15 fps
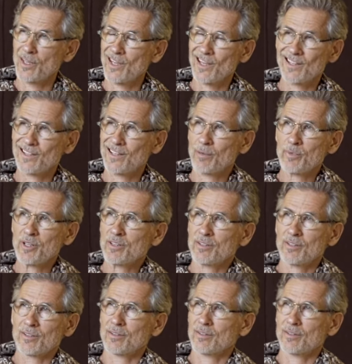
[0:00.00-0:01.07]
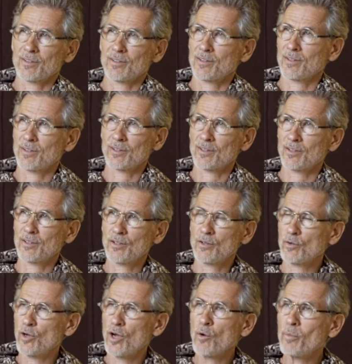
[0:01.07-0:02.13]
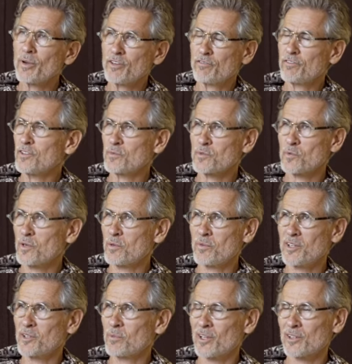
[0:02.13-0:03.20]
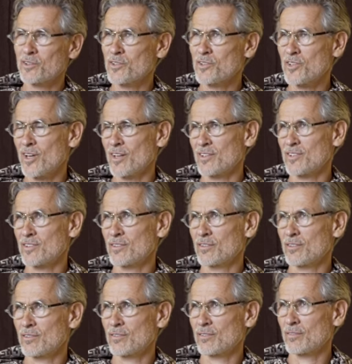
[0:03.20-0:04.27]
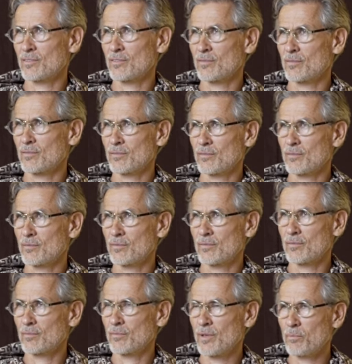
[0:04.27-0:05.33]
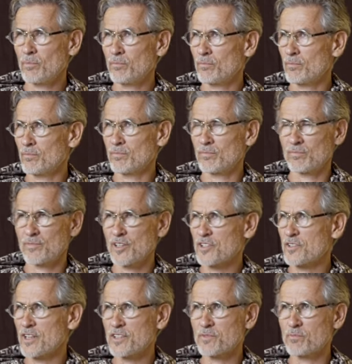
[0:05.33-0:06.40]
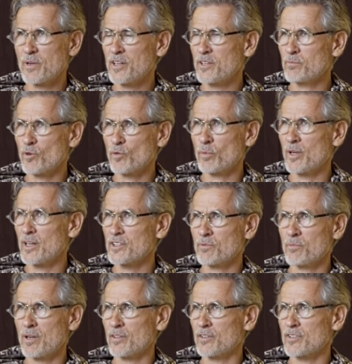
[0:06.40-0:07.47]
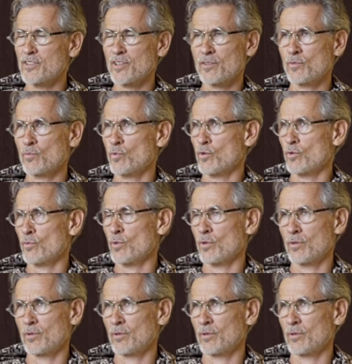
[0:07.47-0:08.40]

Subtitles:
You know, how many films were made about Christianity? Maybe just as many probably as about the Second World War.